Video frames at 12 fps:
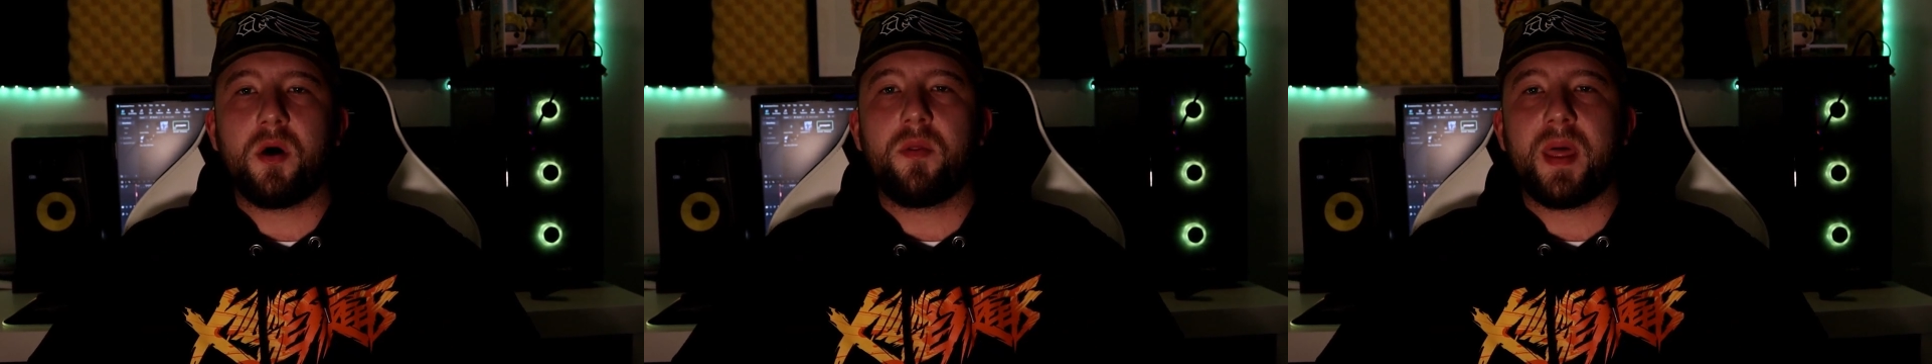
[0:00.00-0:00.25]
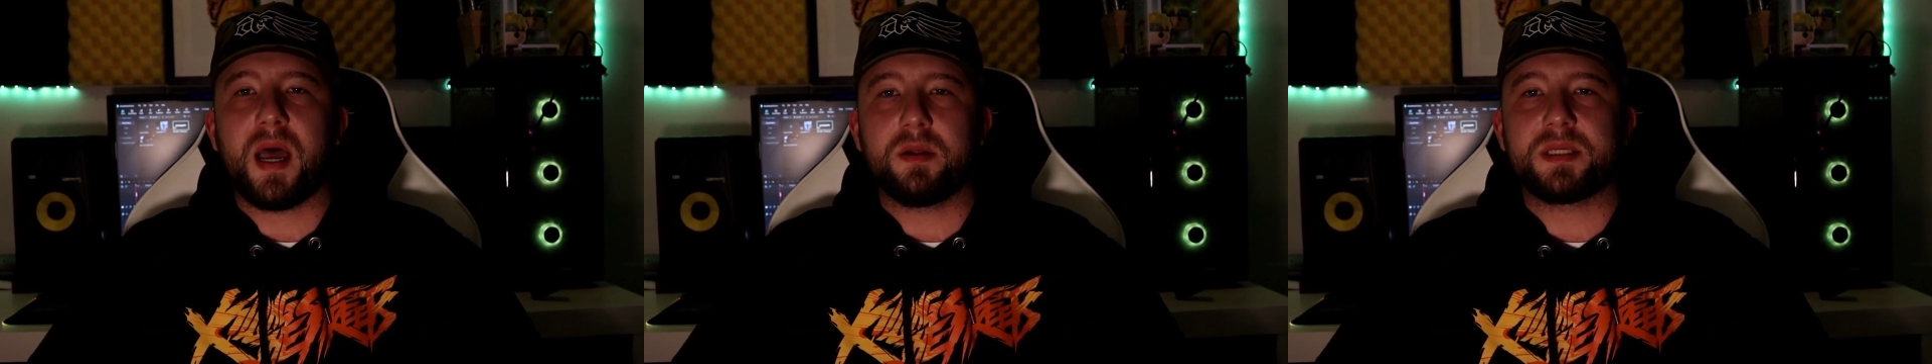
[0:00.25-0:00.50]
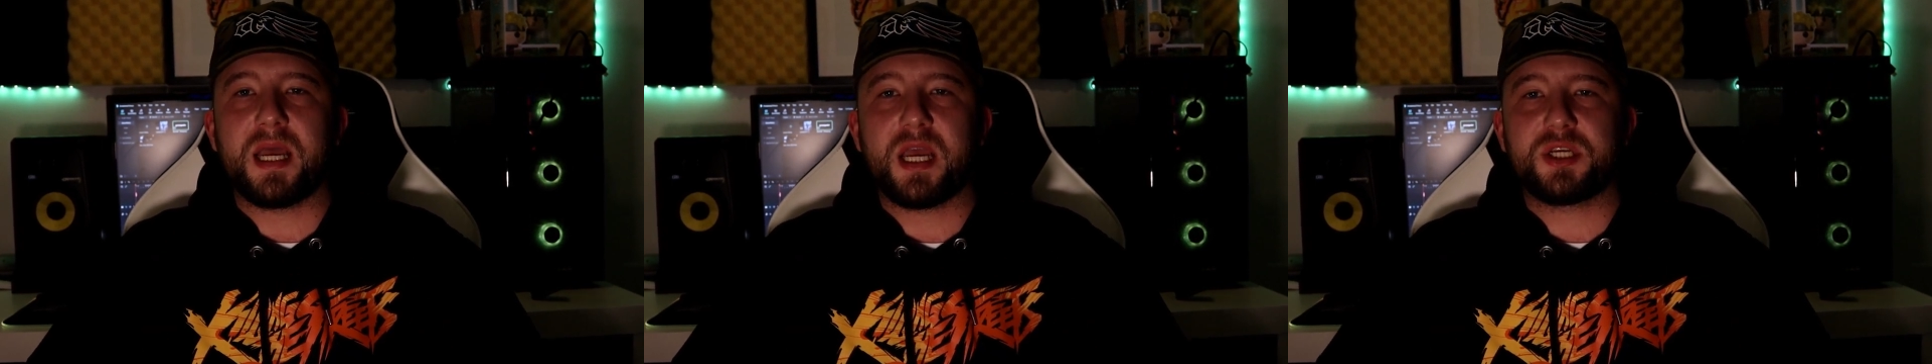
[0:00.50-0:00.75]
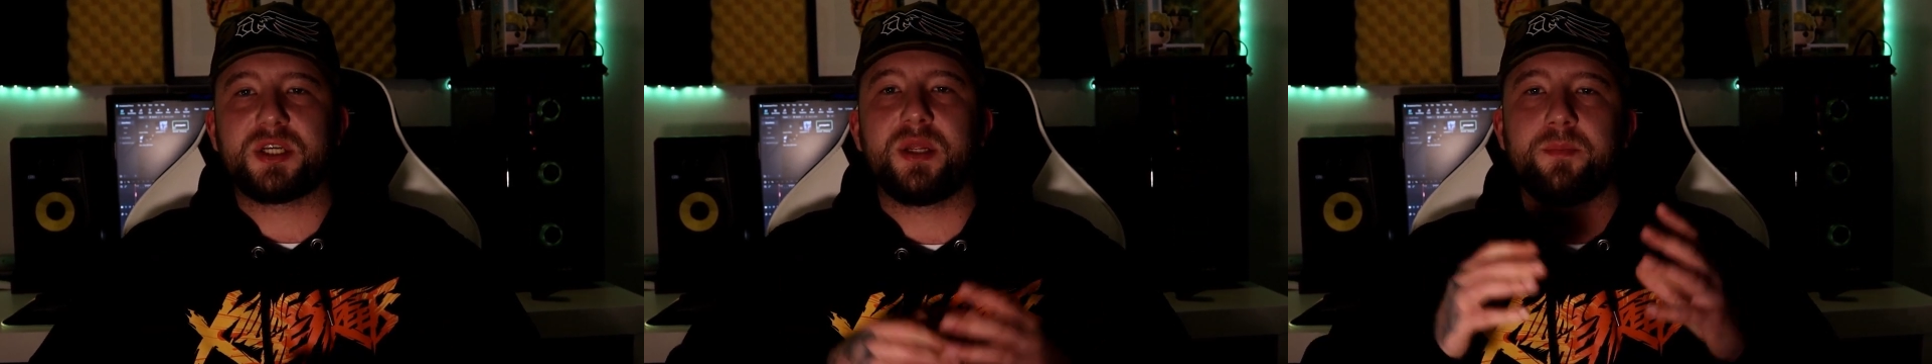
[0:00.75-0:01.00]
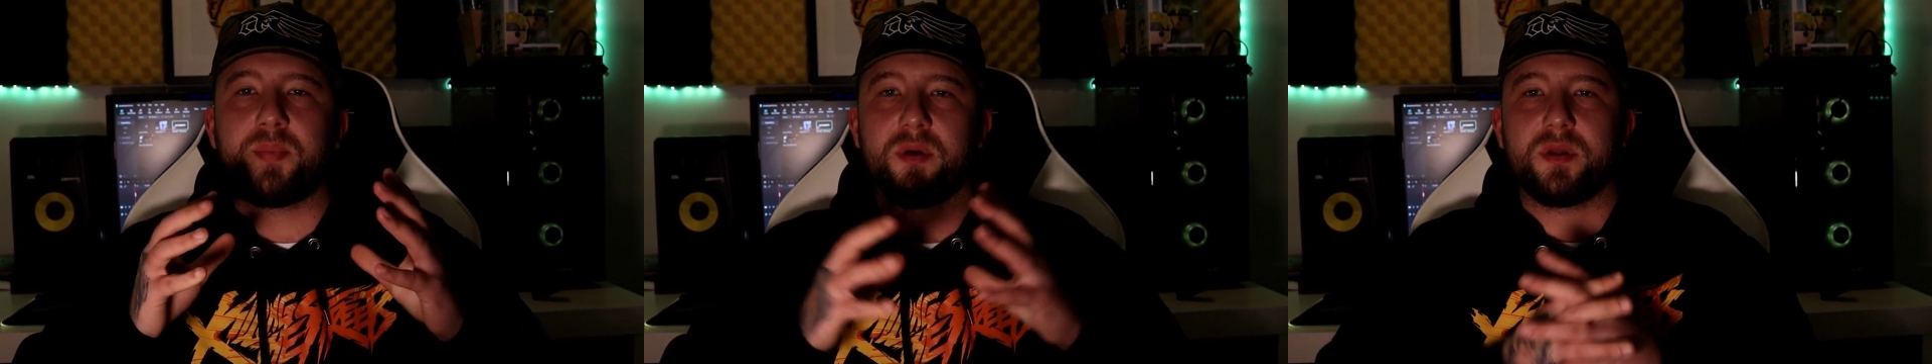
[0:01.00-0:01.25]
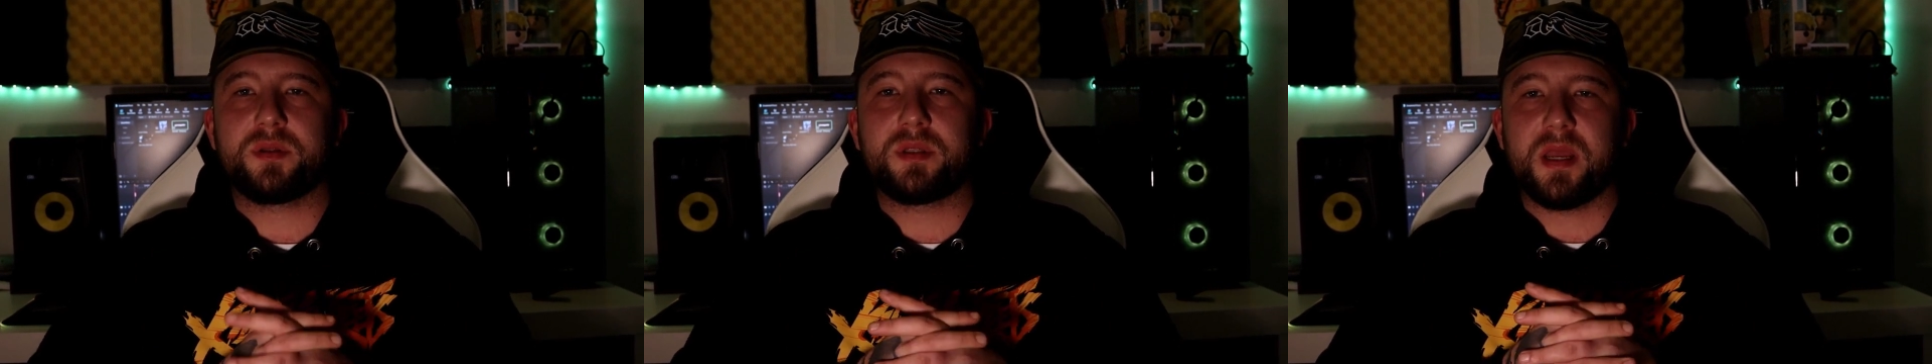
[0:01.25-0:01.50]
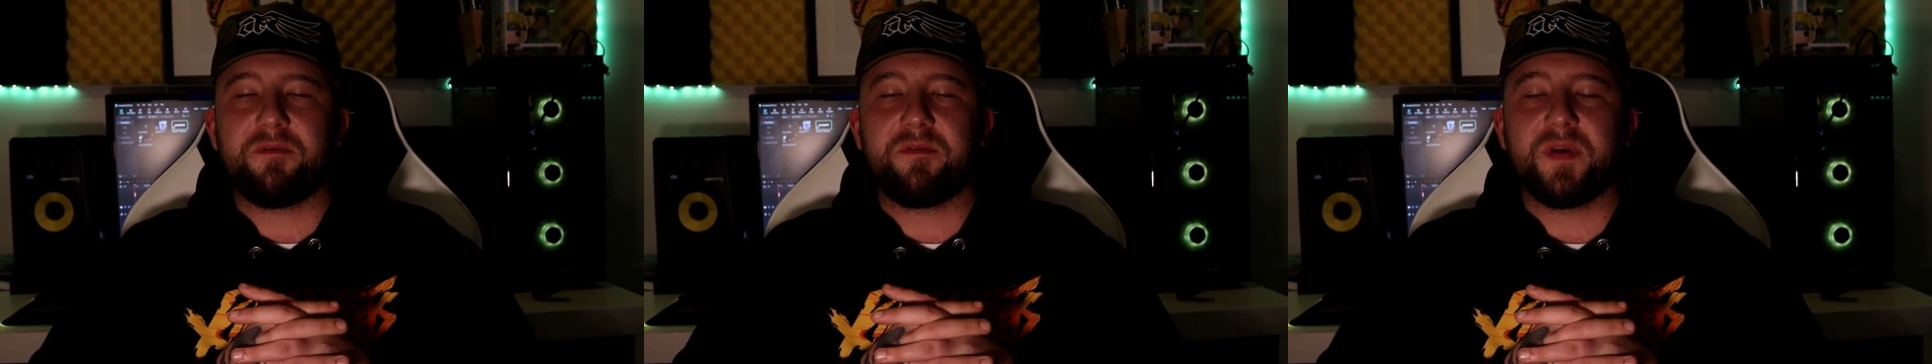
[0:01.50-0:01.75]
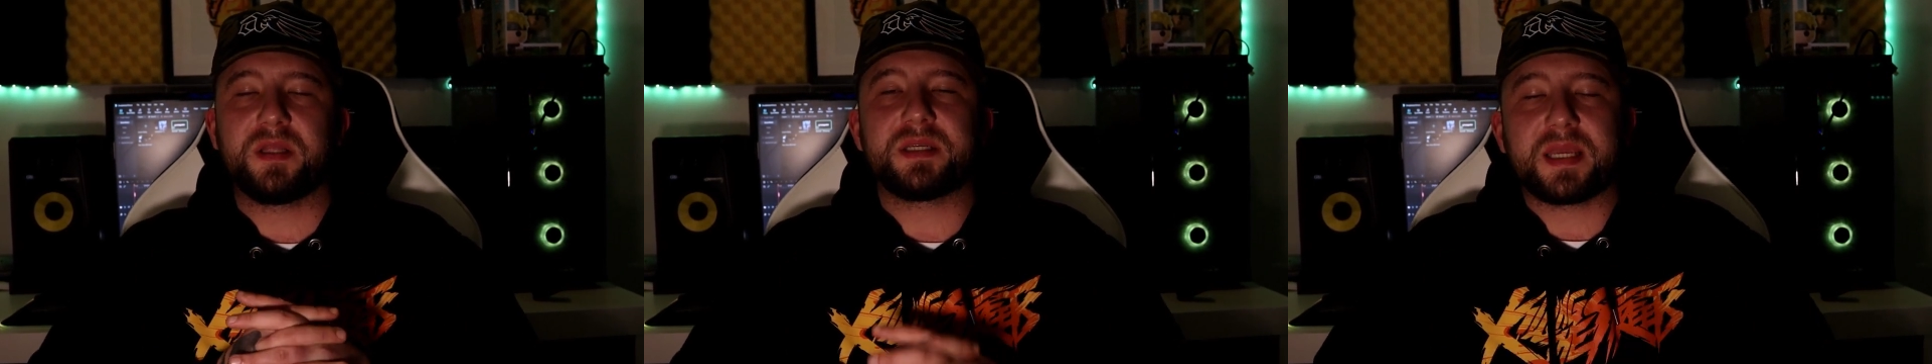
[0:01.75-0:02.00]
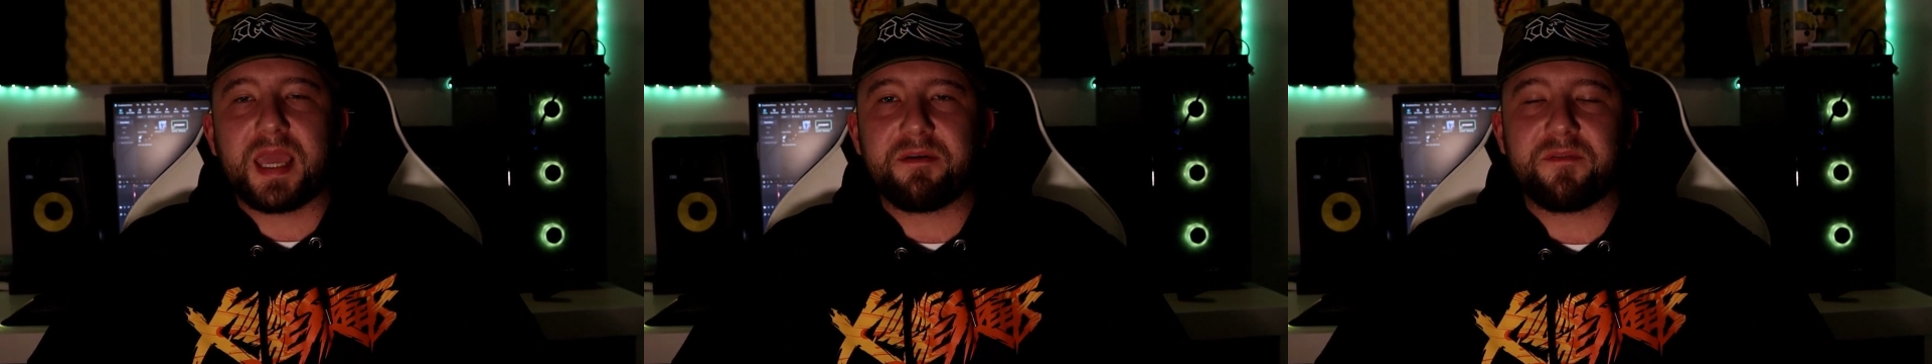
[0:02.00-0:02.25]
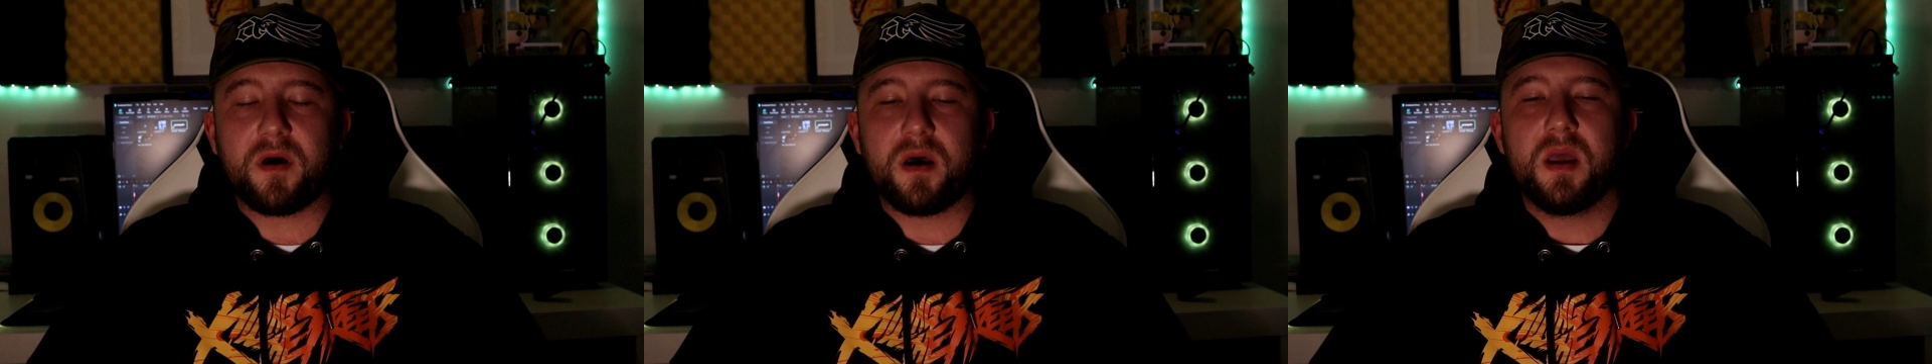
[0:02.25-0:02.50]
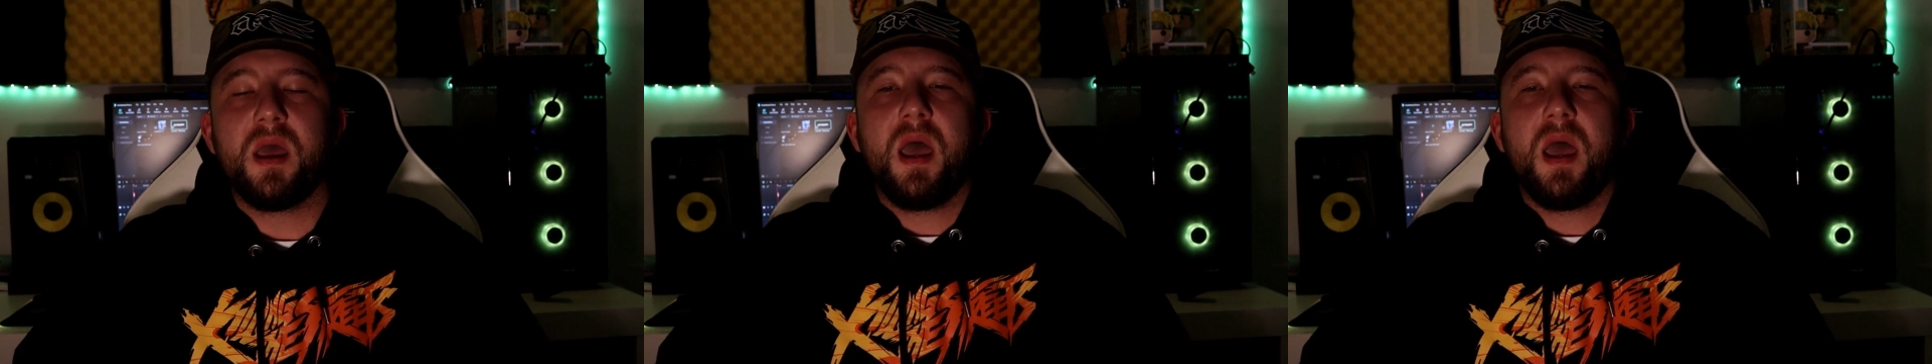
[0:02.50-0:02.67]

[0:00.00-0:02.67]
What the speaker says: on how to actually put everything together,